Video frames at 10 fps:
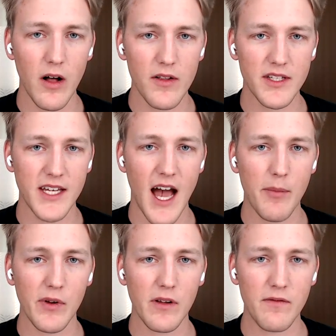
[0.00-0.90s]
all this
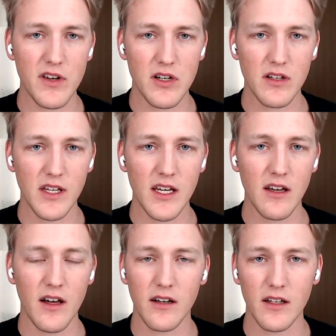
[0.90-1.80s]
capital efficiently
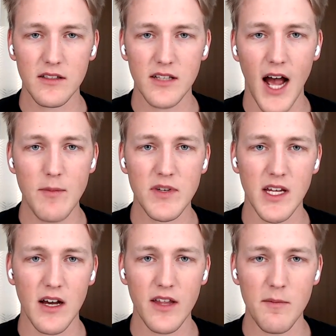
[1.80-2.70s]
on a time
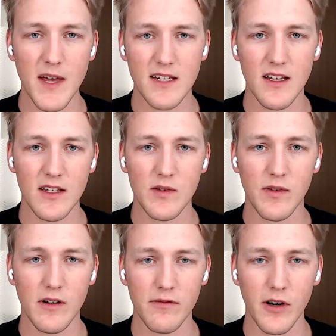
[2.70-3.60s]
scale that makes sense
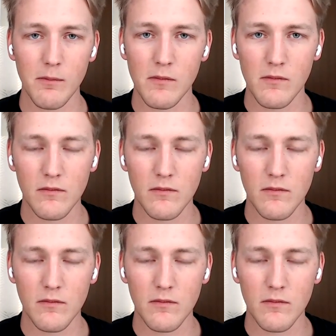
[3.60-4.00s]
for a firm?